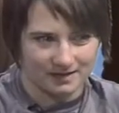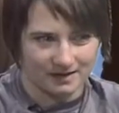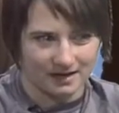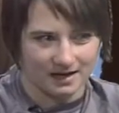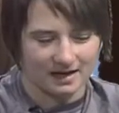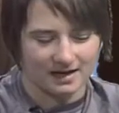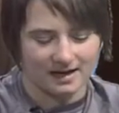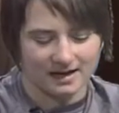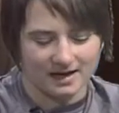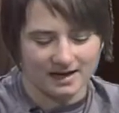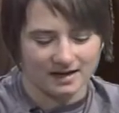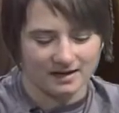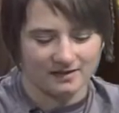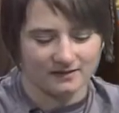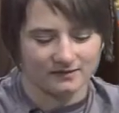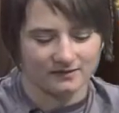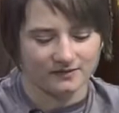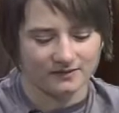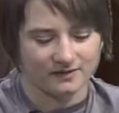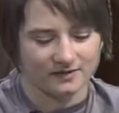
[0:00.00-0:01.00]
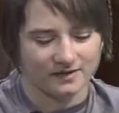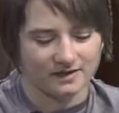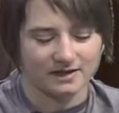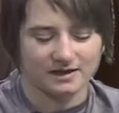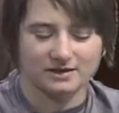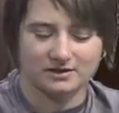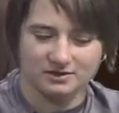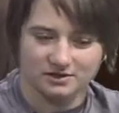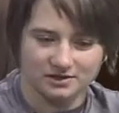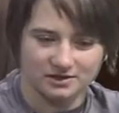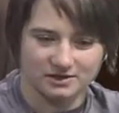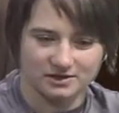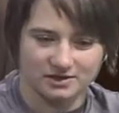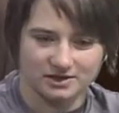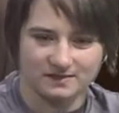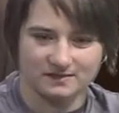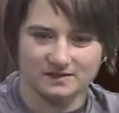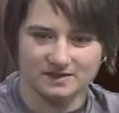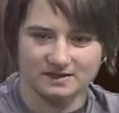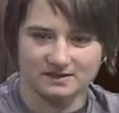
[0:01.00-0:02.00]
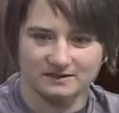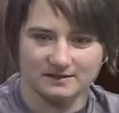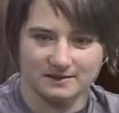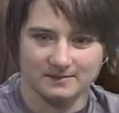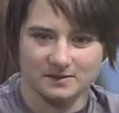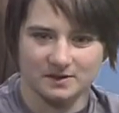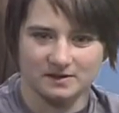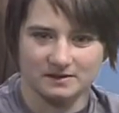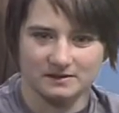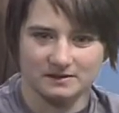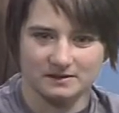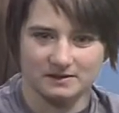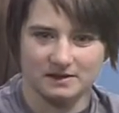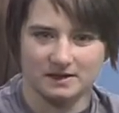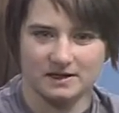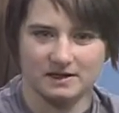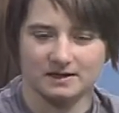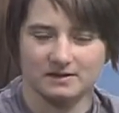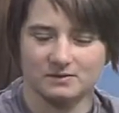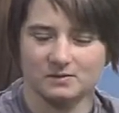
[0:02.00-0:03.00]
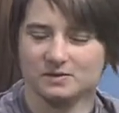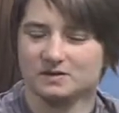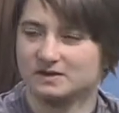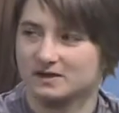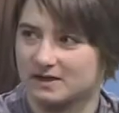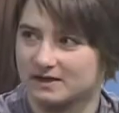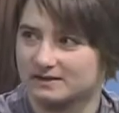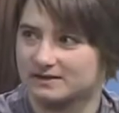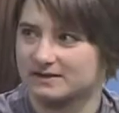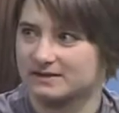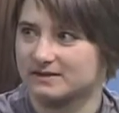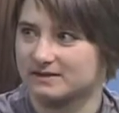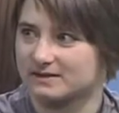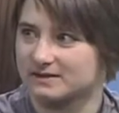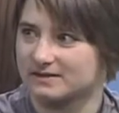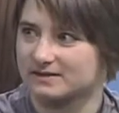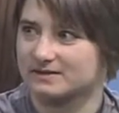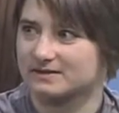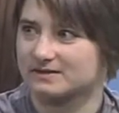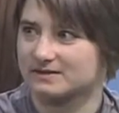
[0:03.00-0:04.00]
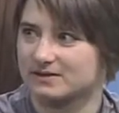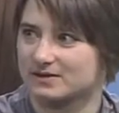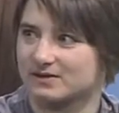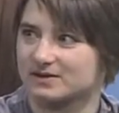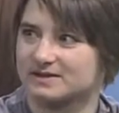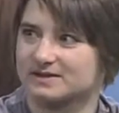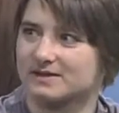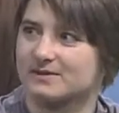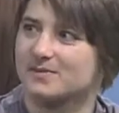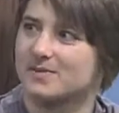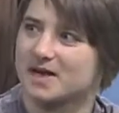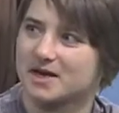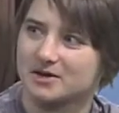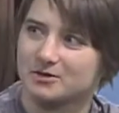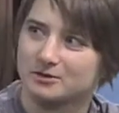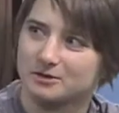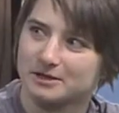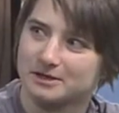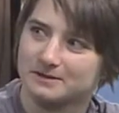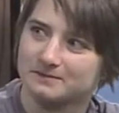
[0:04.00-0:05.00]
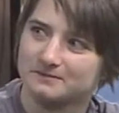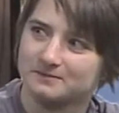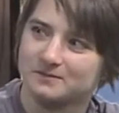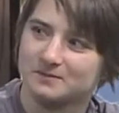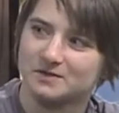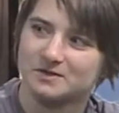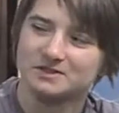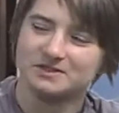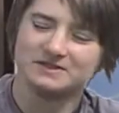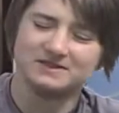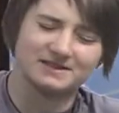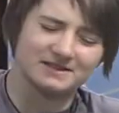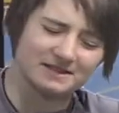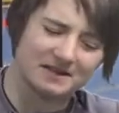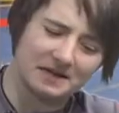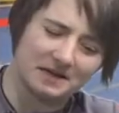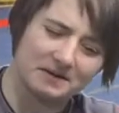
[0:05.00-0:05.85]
have an internship this summer in Wisconsin, so it's at a bakery, which is